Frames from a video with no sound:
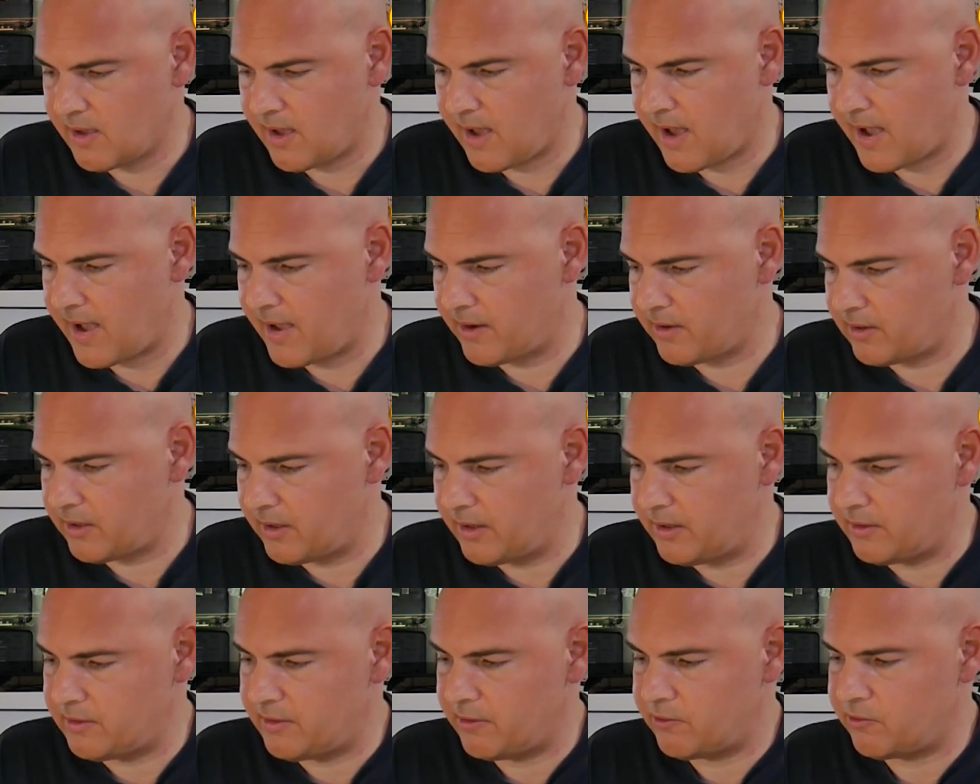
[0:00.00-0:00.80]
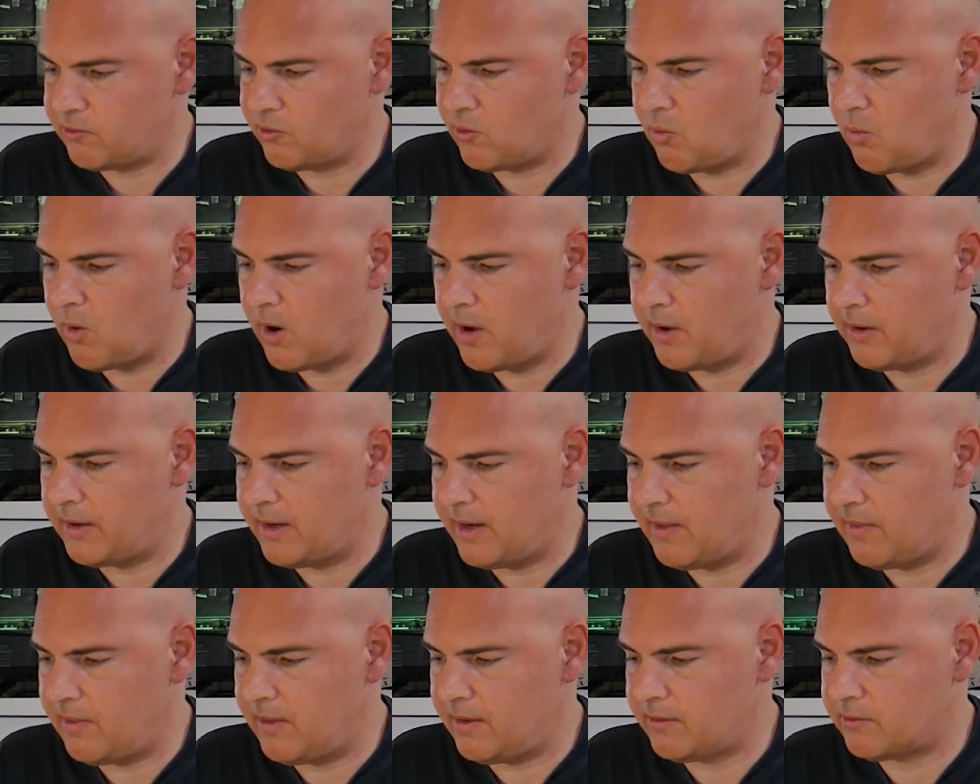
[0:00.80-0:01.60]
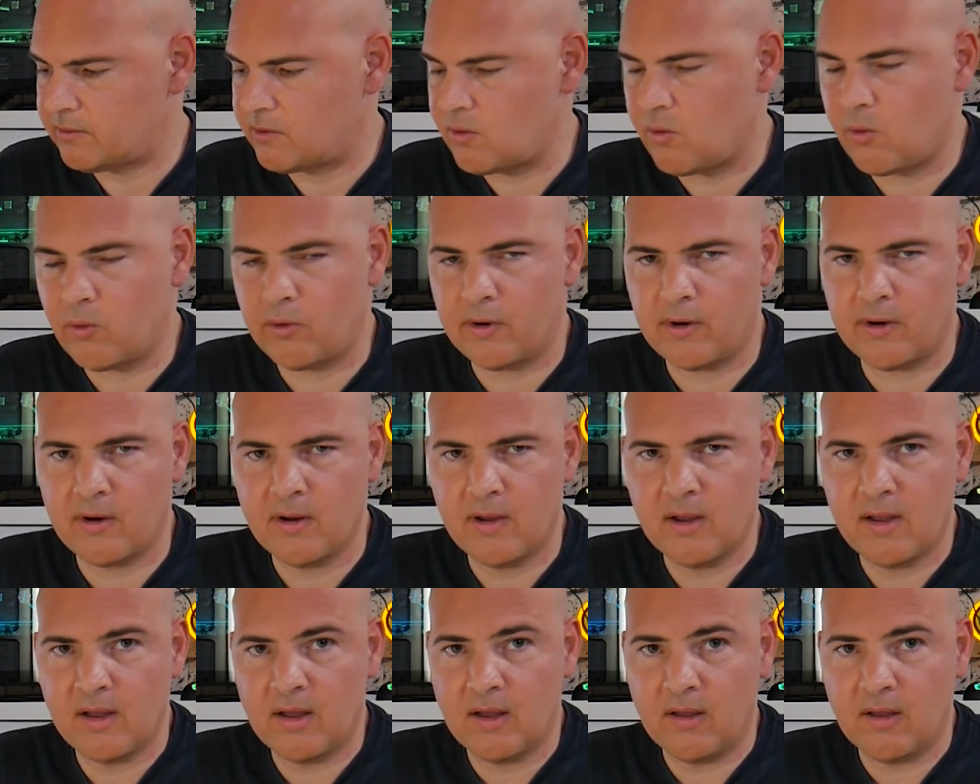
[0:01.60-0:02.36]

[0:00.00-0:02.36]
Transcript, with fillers: and an additional one in this corner